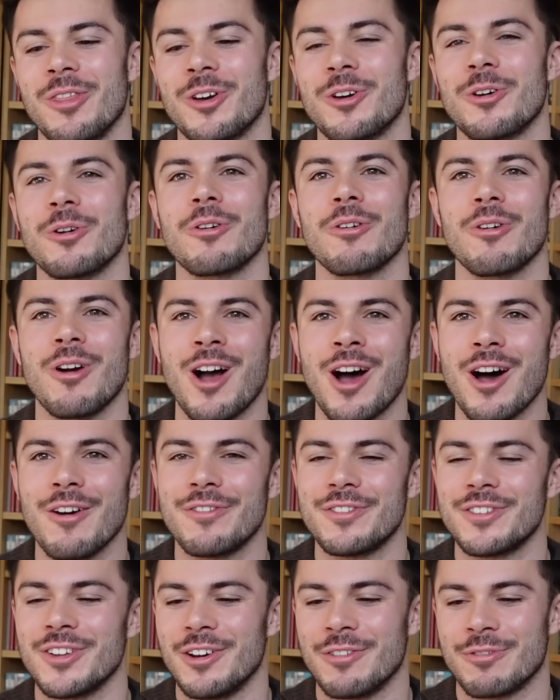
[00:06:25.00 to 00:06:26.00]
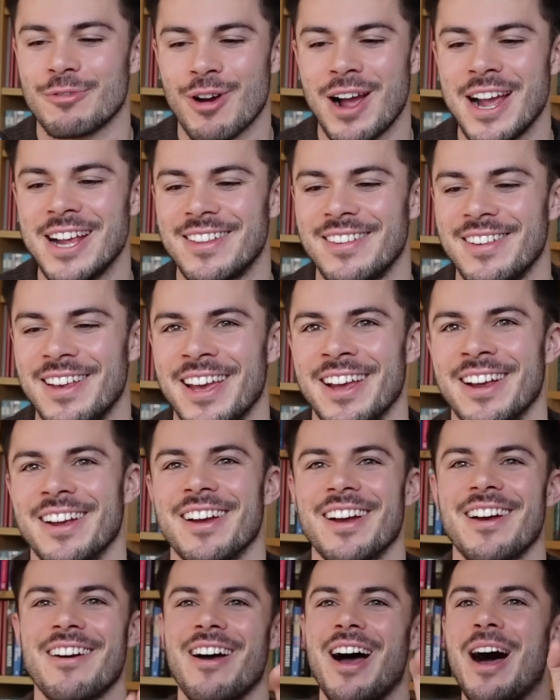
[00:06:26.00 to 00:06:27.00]
the craft of
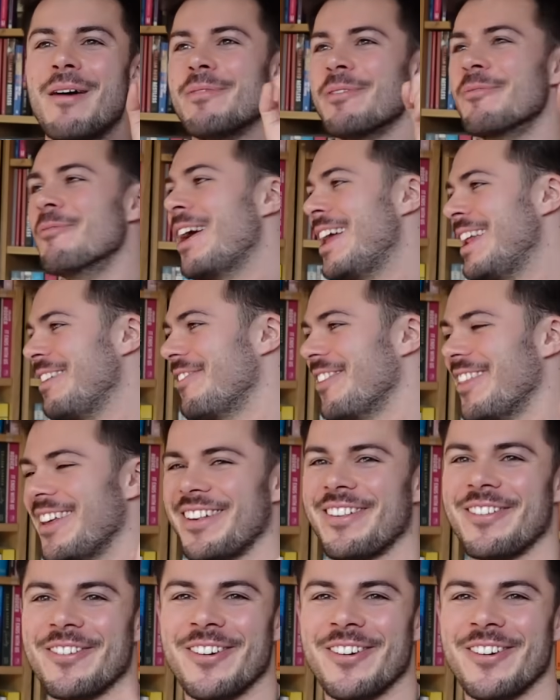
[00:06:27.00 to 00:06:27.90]
writing. I've been waiting for this